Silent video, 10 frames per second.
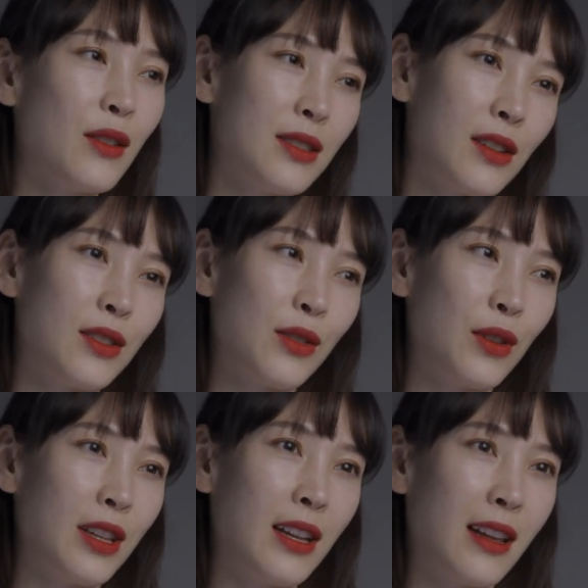was also
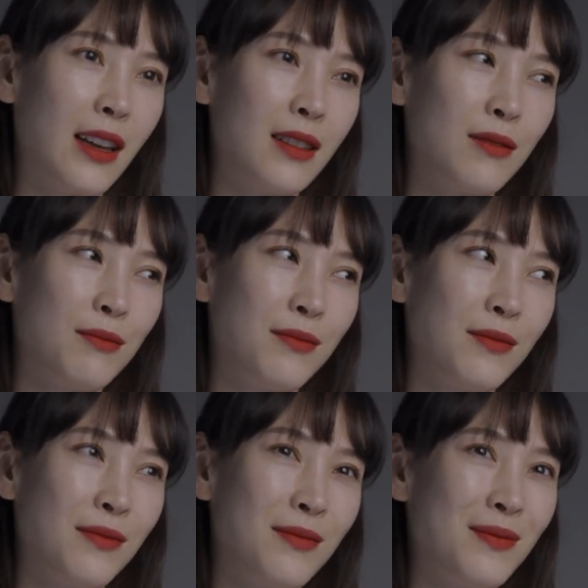really like,
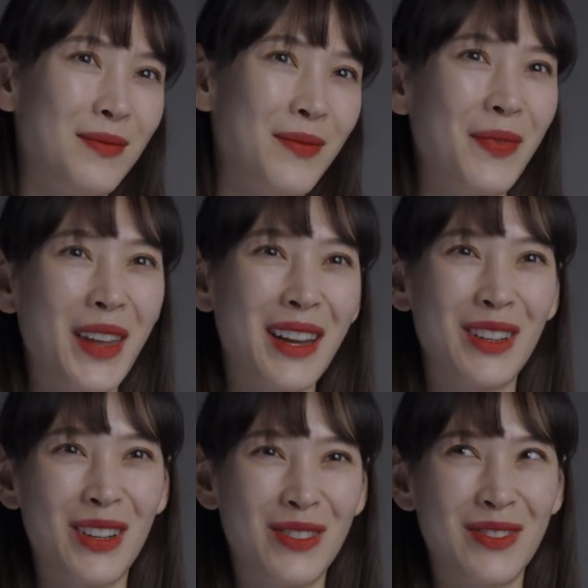I
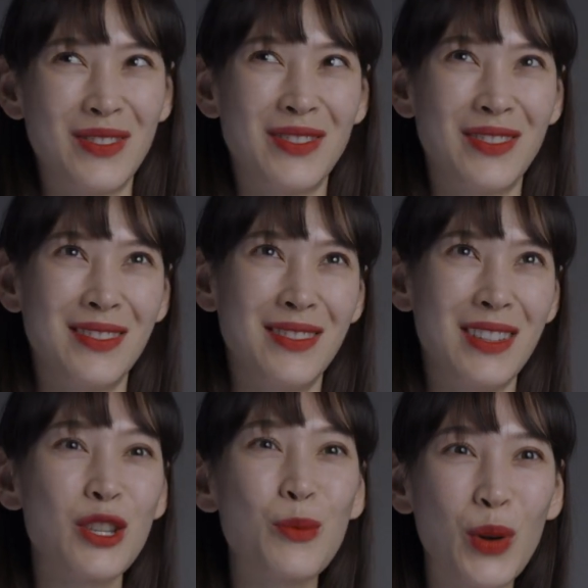don't know,
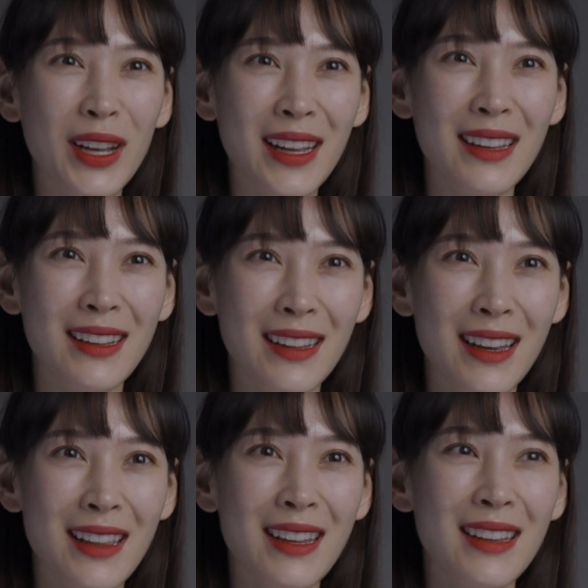disappointing,
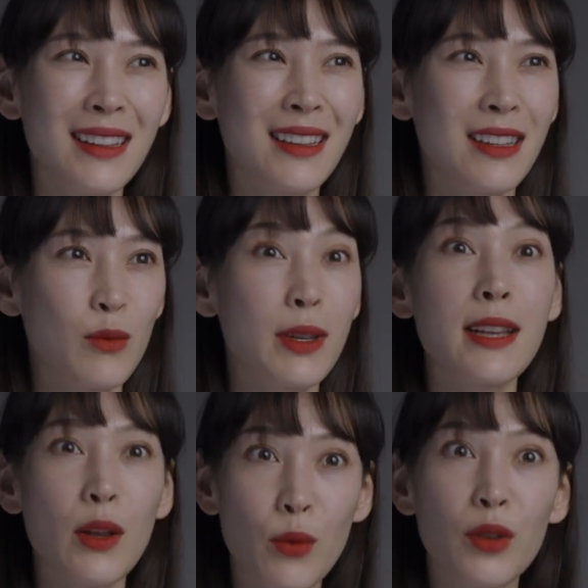I think, because
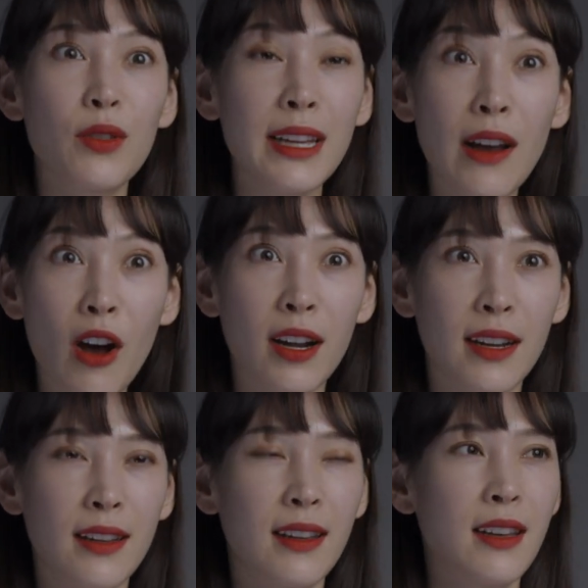I'd worked really
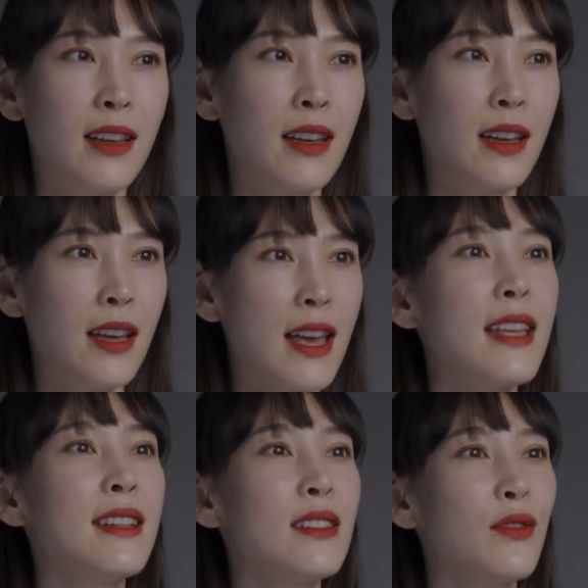hard.
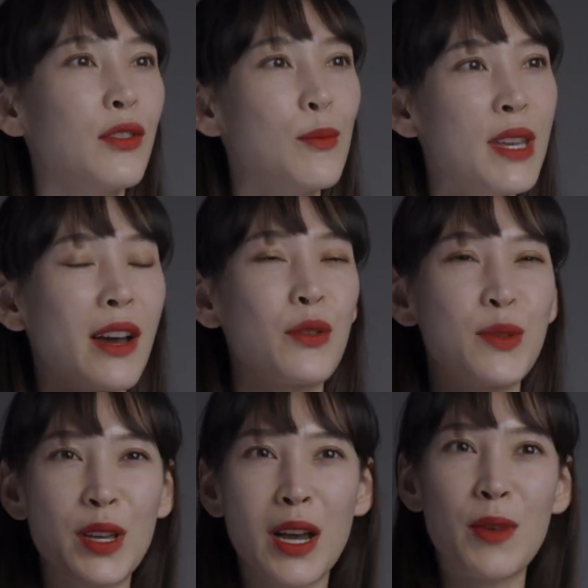And for me,
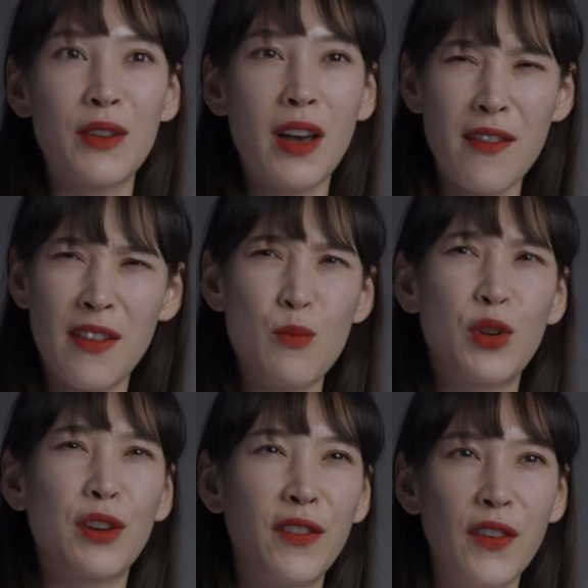I felt
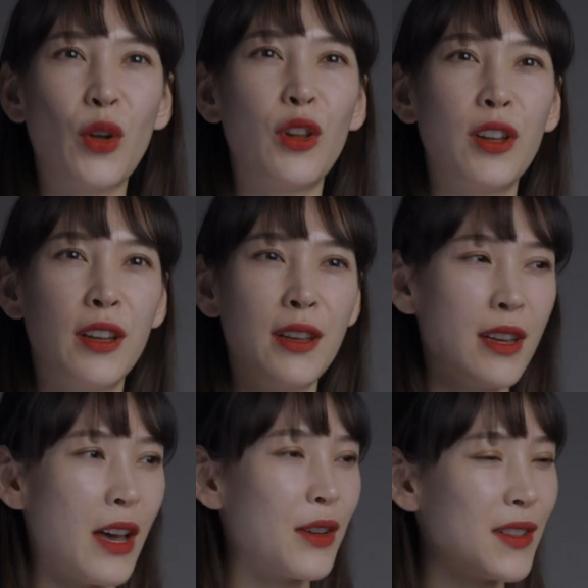more full.
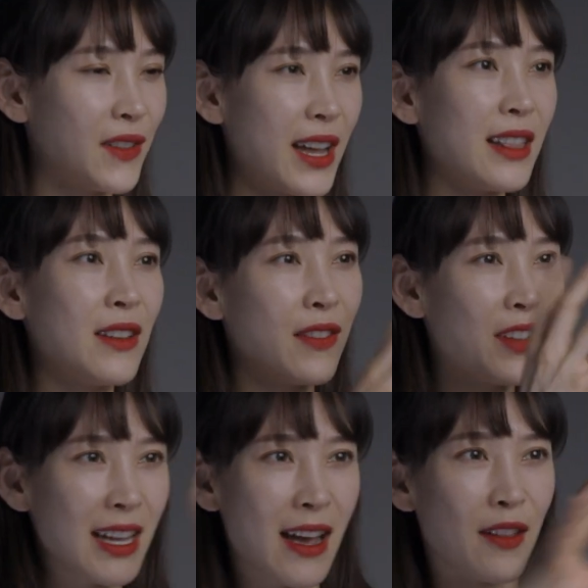I was finally
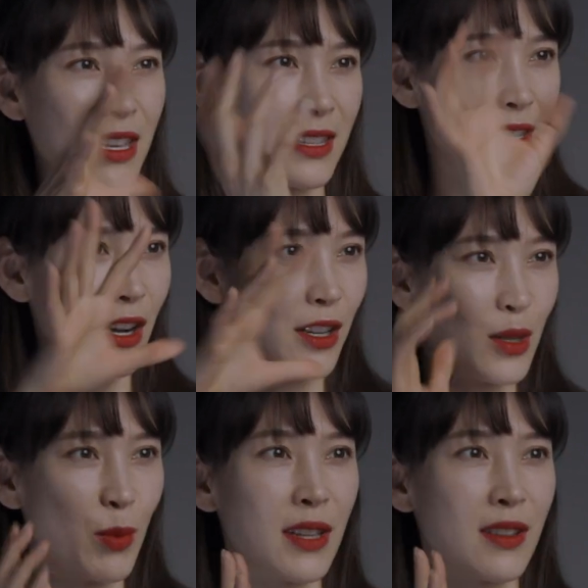filling out these dark
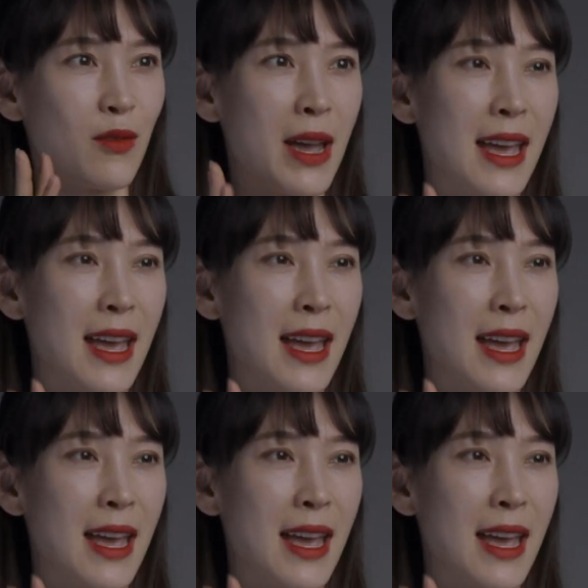spots of my